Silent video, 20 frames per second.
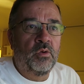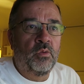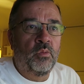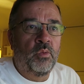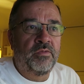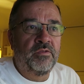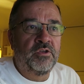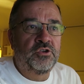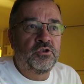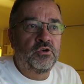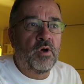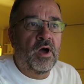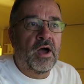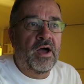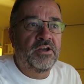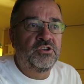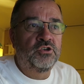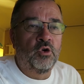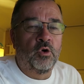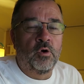when they do
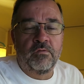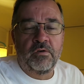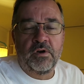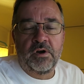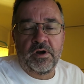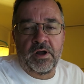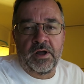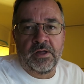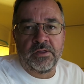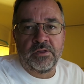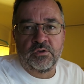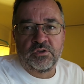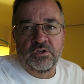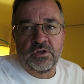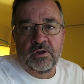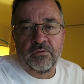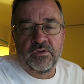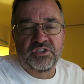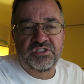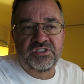hand you over and you're
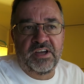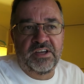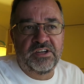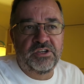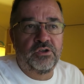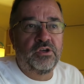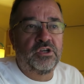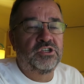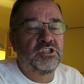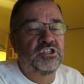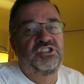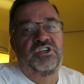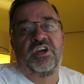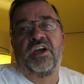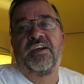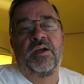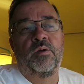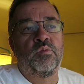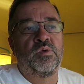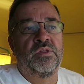to another centre, you just
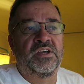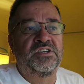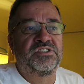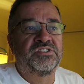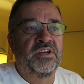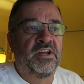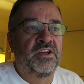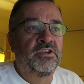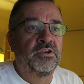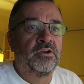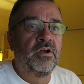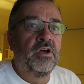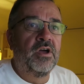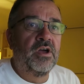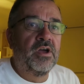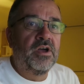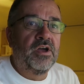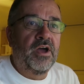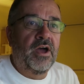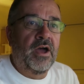check in with that centre,
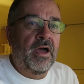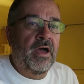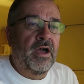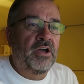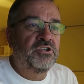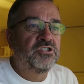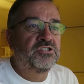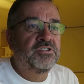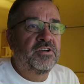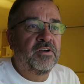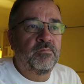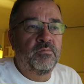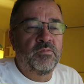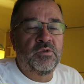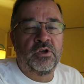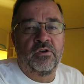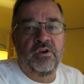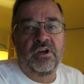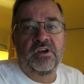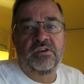just give them
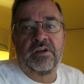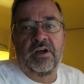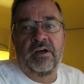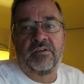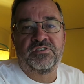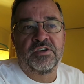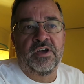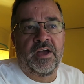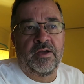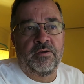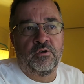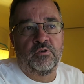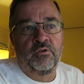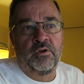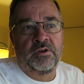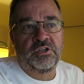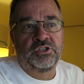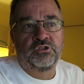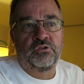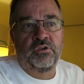your aircraft type,
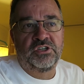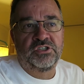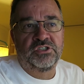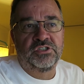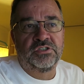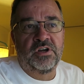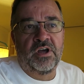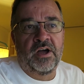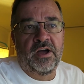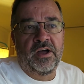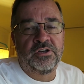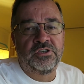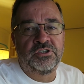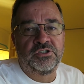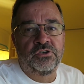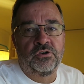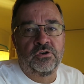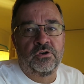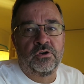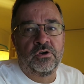registration,
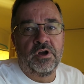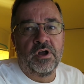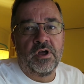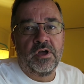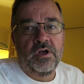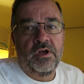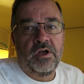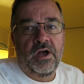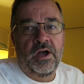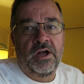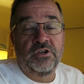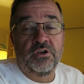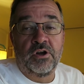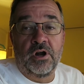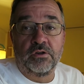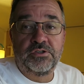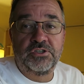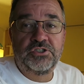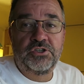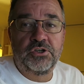and your
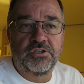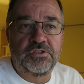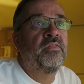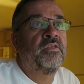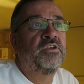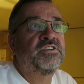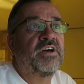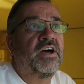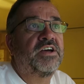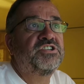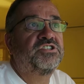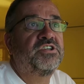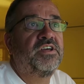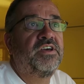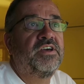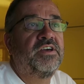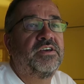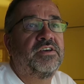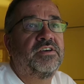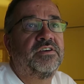altitude. There's
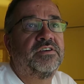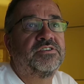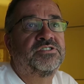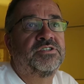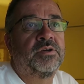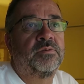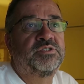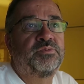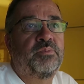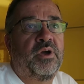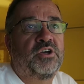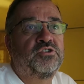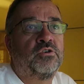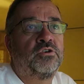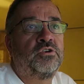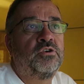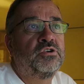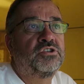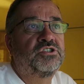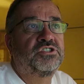actually some
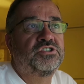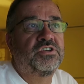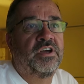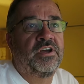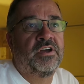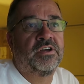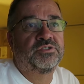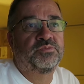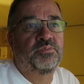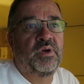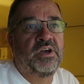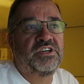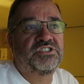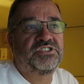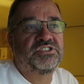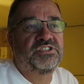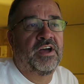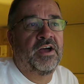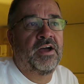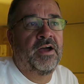special use
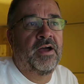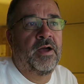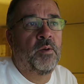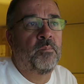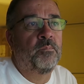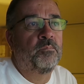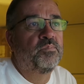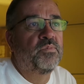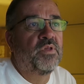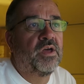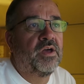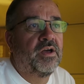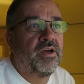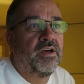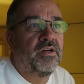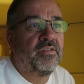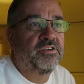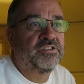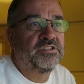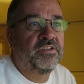airspace.
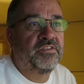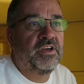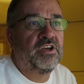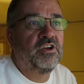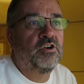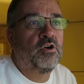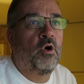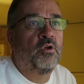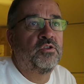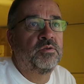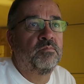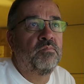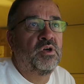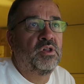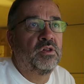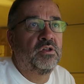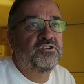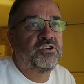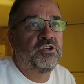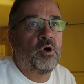There's a thing called the
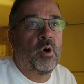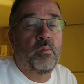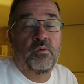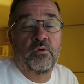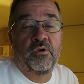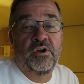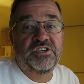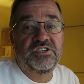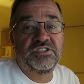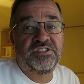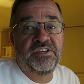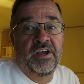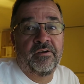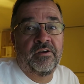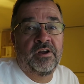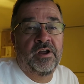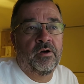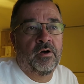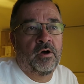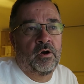Military Operations
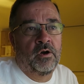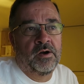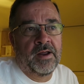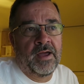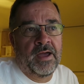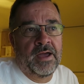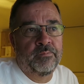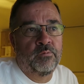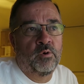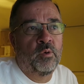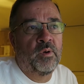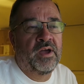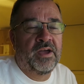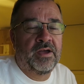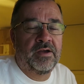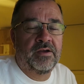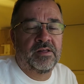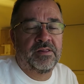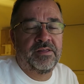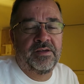Area, or
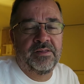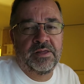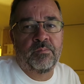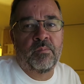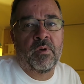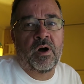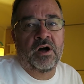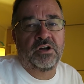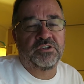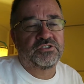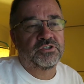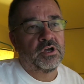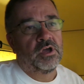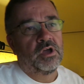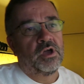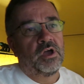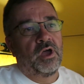MOA, clearly marked